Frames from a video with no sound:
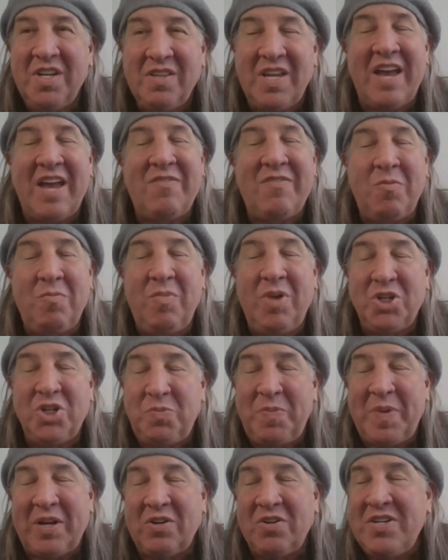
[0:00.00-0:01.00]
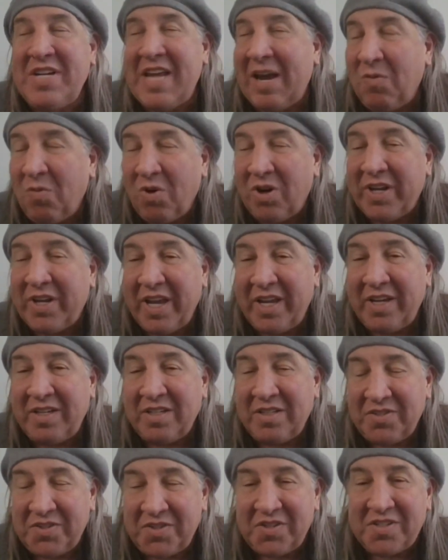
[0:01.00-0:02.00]
they have a much better networking
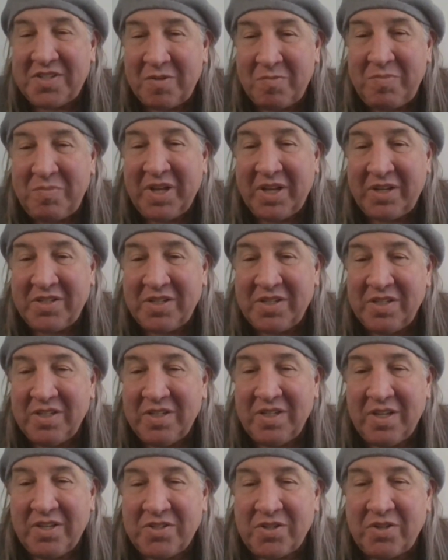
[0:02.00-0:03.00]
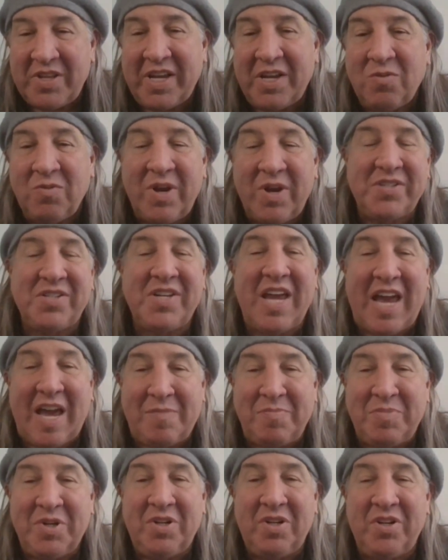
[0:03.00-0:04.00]
system built so they can raise
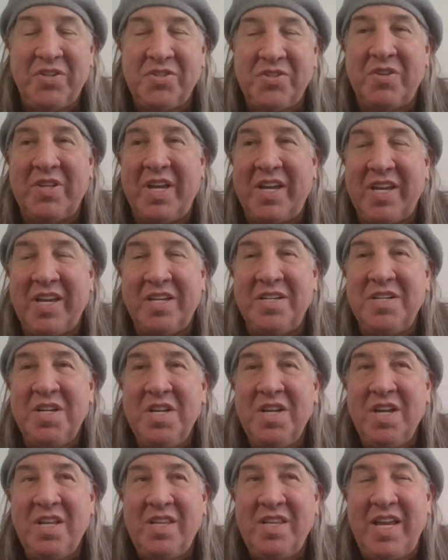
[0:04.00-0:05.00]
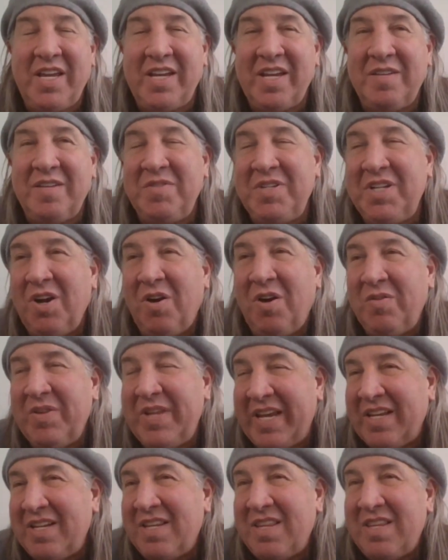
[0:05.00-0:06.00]
capital, so they can they can, you know,
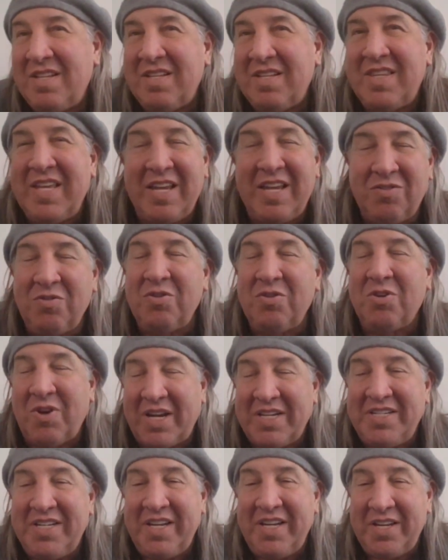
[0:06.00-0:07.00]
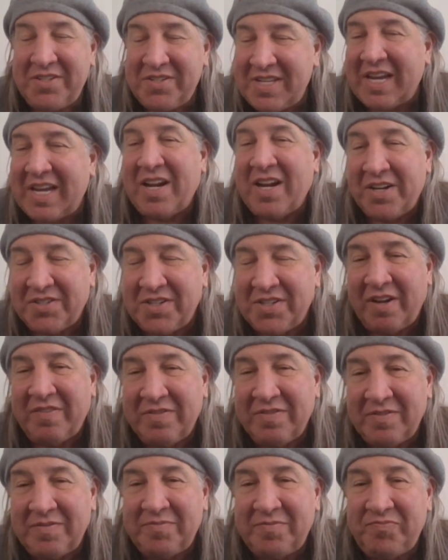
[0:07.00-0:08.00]
they can think through their ideas, that kind of stuff.